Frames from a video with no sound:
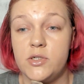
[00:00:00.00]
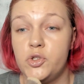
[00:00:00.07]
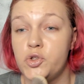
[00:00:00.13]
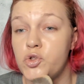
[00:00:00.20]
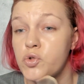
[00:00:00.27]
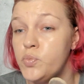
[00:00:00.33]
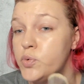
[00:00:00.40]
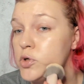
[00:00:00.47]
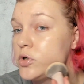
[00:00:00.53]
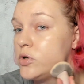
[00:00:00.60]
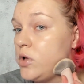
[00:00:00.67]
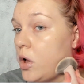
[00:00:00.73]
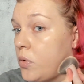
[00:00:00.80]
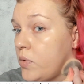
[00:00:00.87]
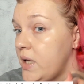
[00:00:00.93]
super
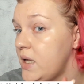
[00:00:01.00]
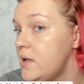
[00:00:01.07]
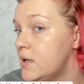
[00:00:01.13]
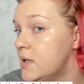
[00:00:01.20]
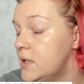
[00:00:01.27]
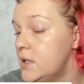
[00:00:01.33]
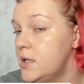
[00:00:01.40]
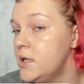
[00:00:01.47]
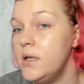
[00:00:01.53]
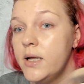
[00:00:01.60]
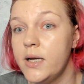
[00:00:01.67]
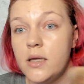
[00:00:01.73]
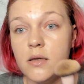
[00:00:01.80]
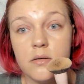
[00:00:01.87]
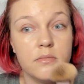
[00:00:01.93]
glowy.
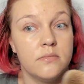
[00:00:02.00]
Like,